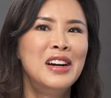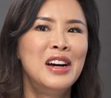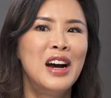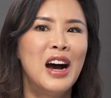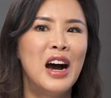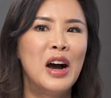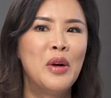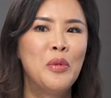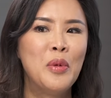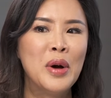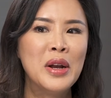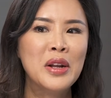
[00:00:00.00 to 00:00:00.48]

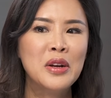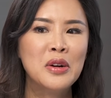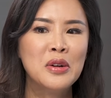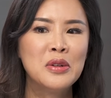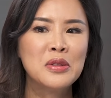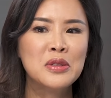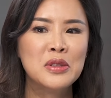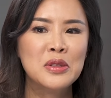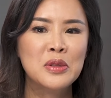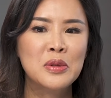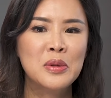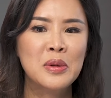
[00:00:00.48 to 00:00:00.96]
I want to
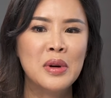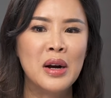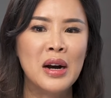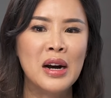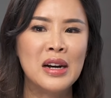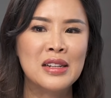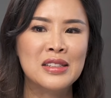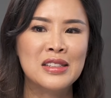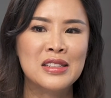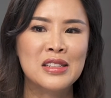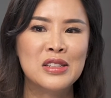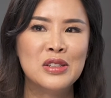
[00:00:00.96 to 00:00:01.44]
also
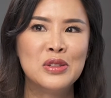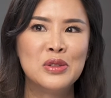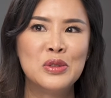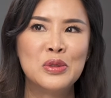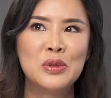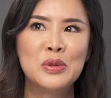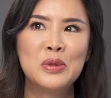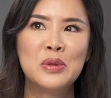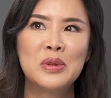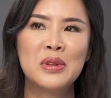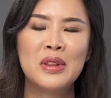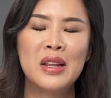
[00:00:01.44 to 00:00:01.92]
ask
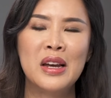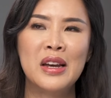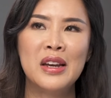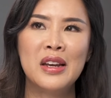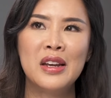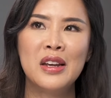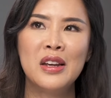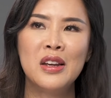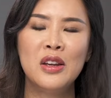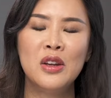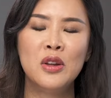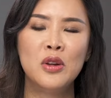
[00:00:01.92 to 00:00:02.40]
you,
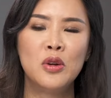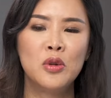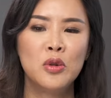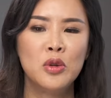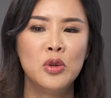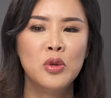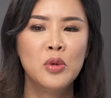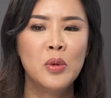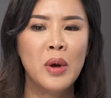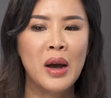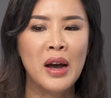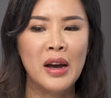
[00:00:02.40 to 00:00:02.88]

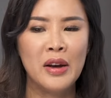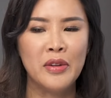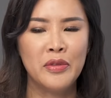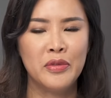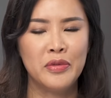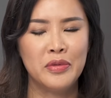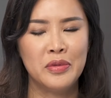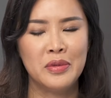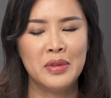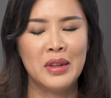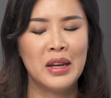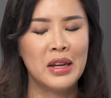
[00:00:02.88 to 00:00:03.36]
you
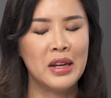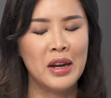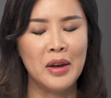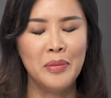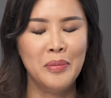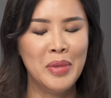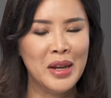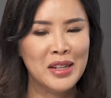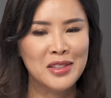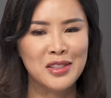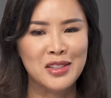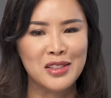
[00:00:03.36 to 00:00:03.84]
have, like I
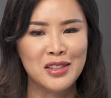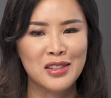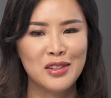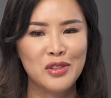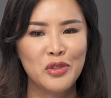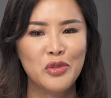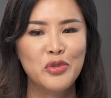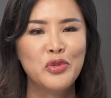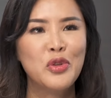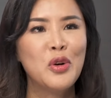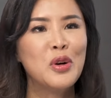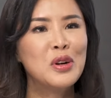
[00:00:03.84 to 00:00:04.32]

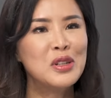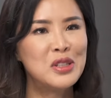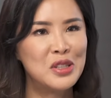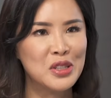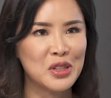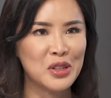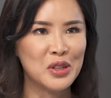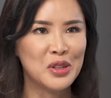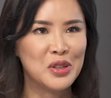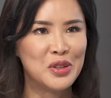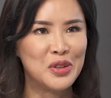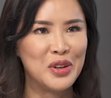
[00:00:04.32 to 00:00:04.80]
mentioned, 4
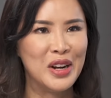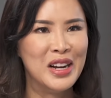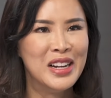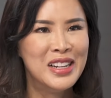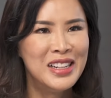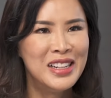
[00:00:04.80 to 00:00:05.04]
children.